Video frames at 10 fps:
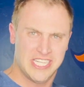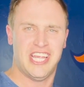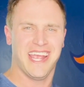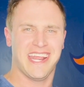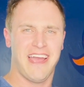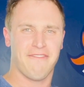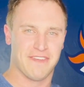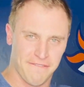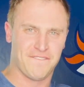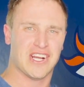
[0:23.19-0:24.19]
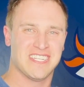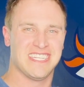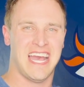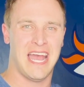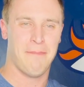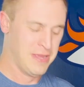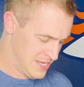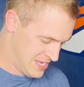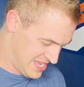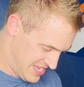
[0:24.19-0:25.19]
check it out for the first time.
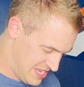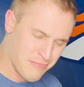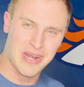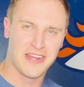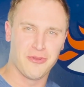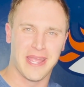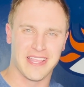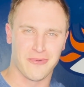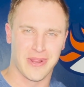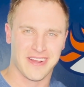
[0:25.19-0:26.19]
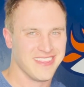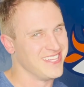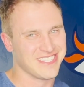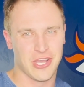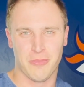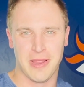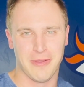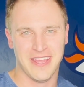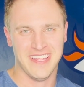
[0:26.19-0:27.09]
Brand new Alienware. Let's go, baby.